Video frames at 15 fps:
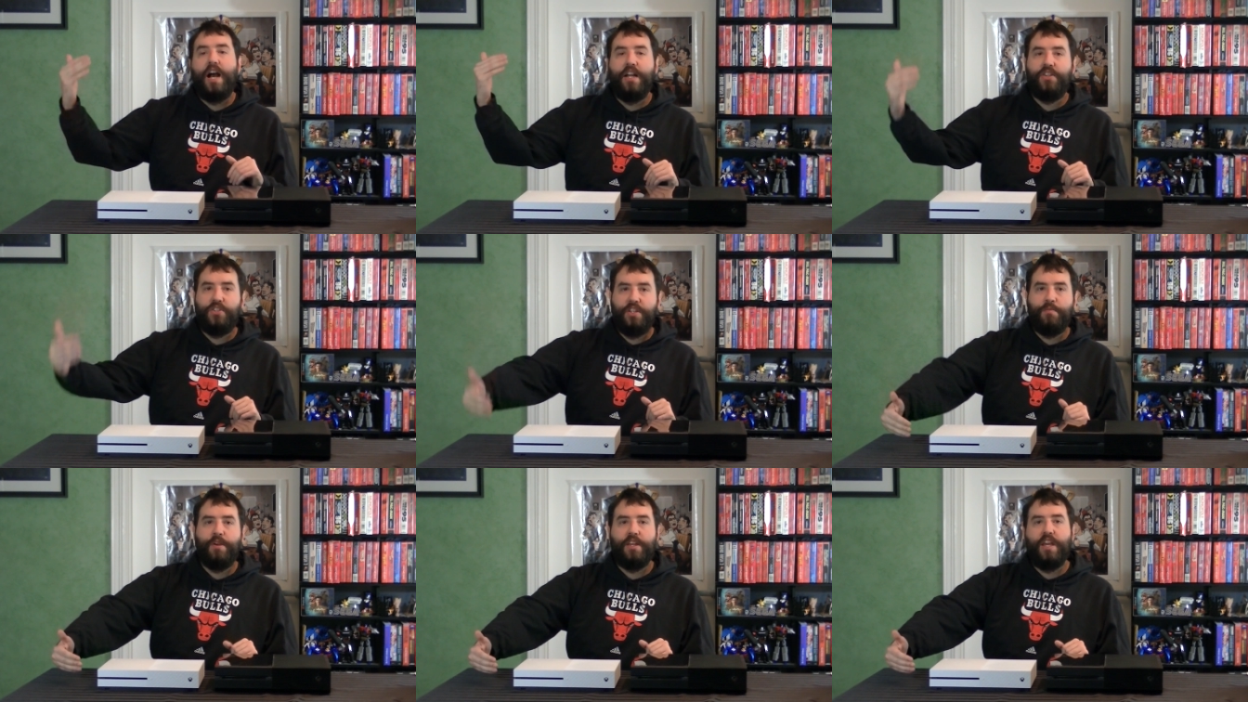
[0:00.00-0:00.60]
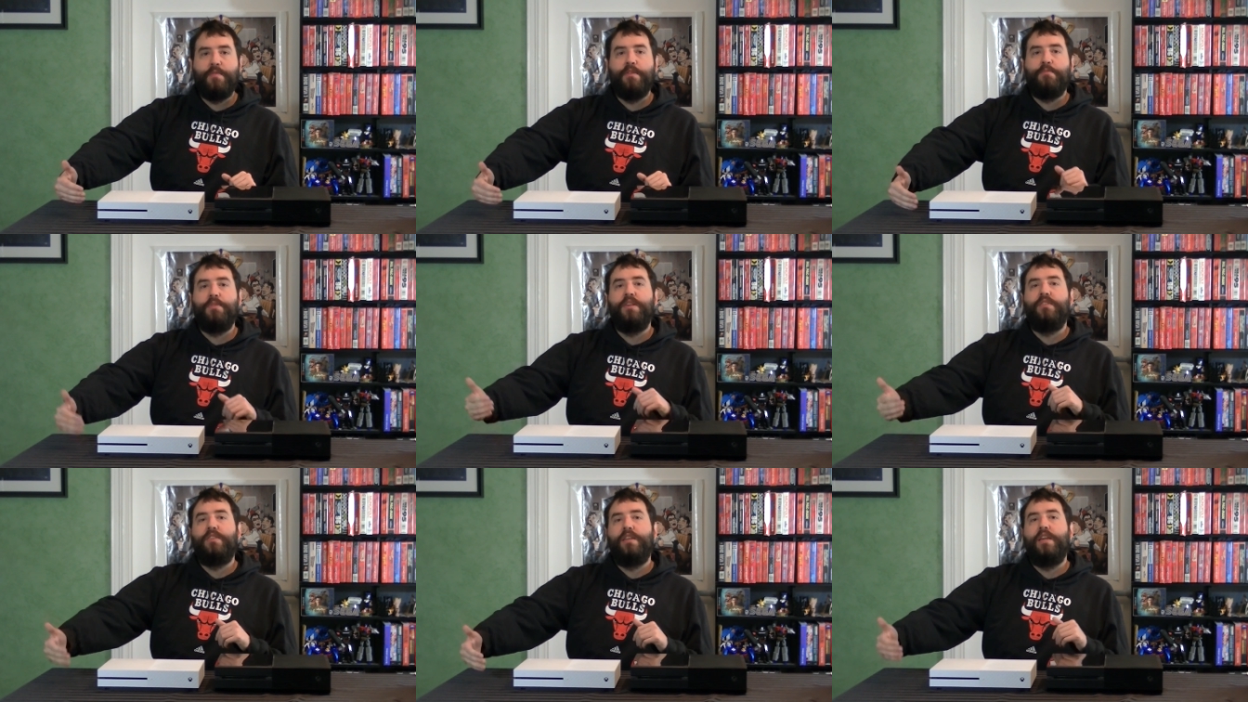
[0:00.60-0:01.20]
I just need my gaming
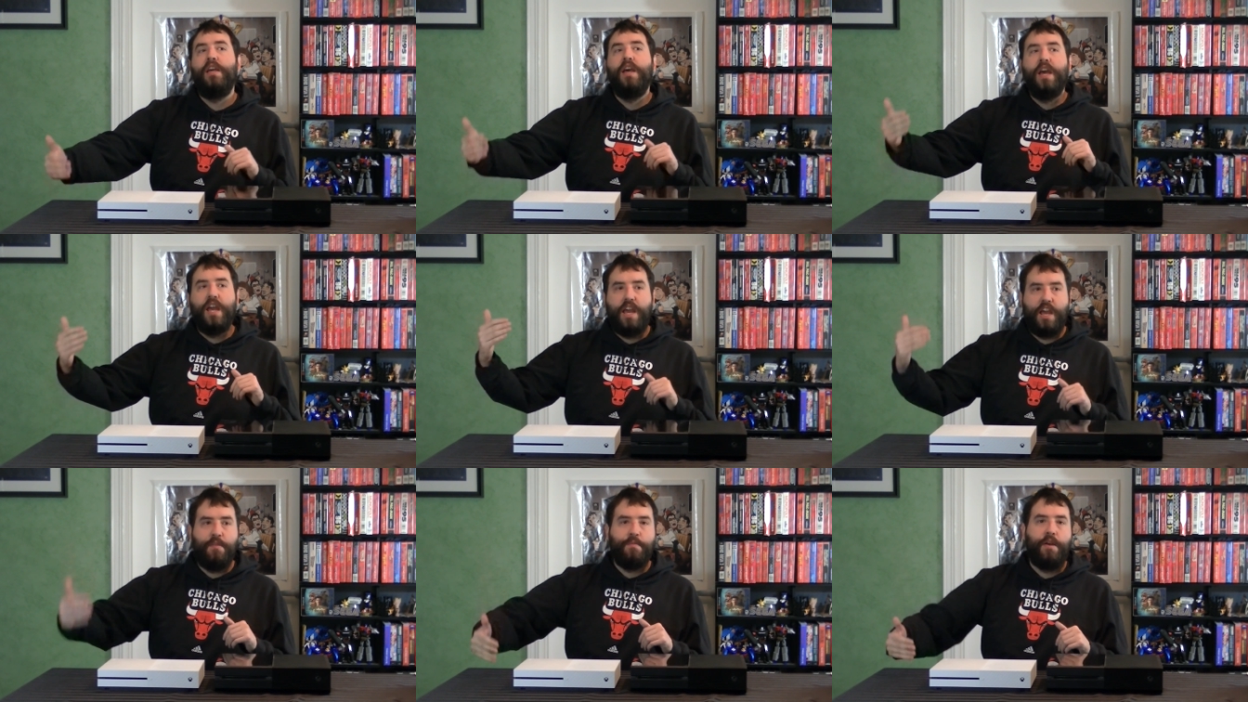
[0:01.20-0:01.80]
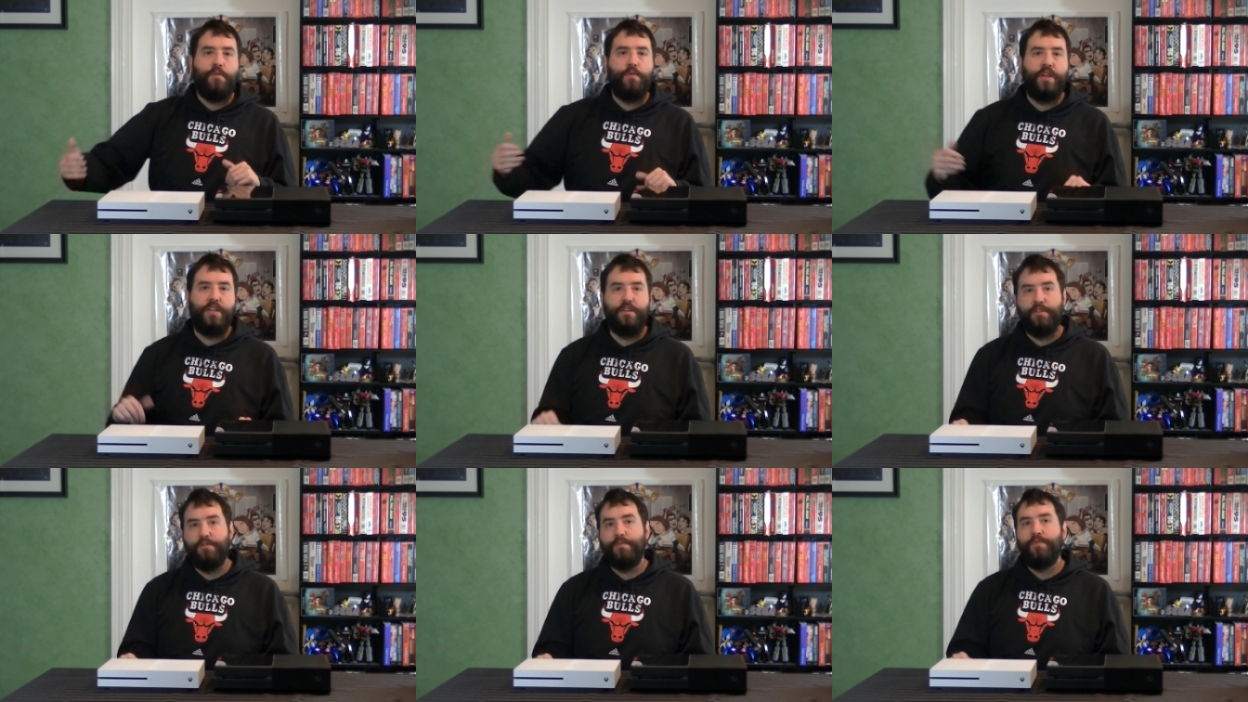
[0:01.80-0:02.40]
PC and my
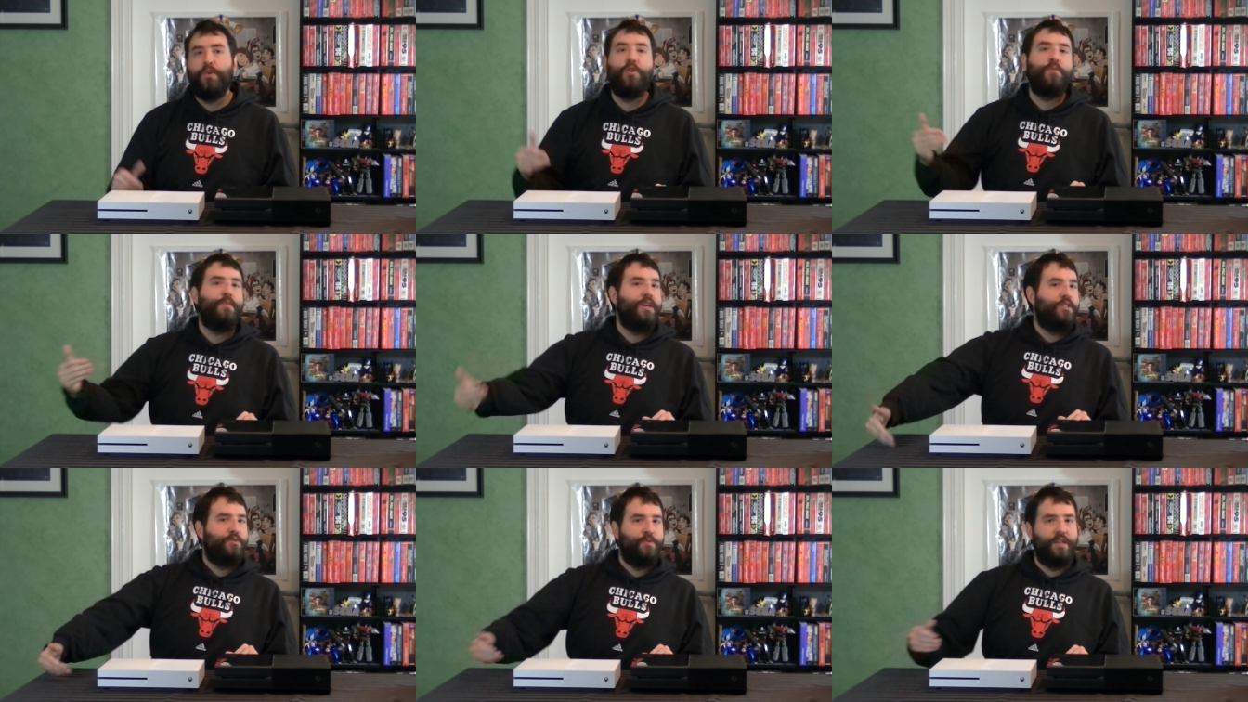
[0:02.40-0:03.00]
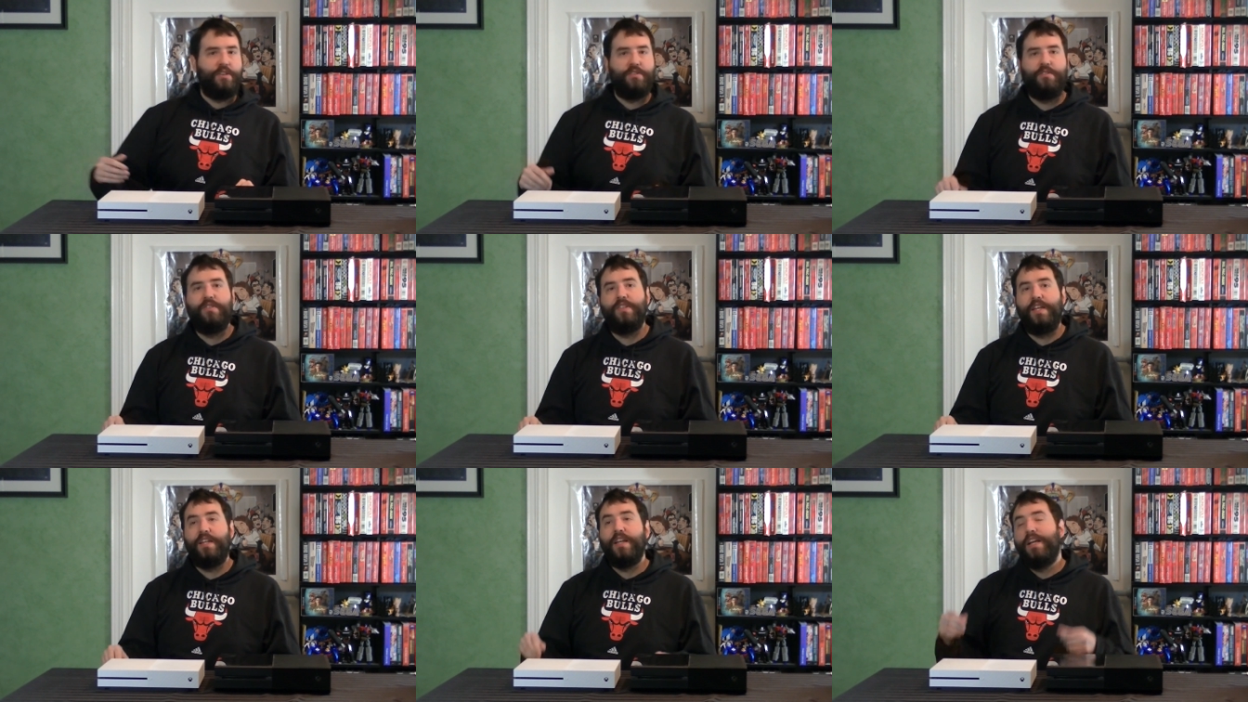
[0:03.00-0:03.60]
Wii U or my Switch.
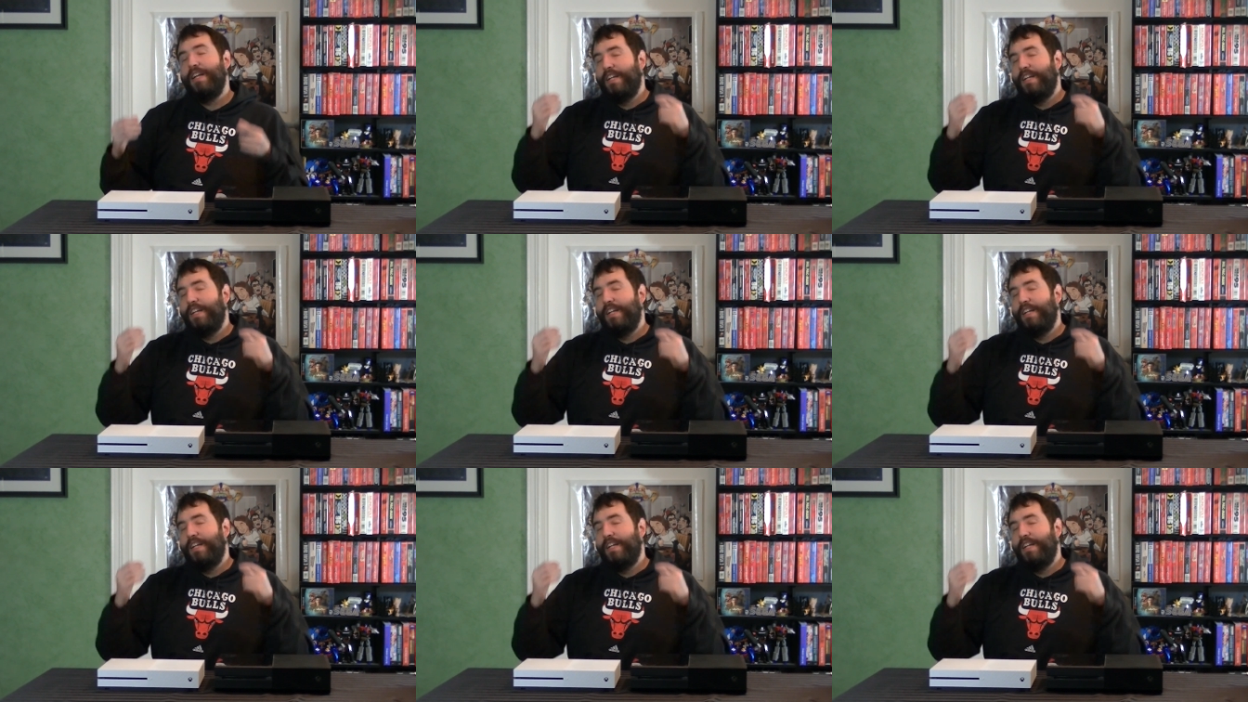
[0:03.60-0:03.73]
It's like,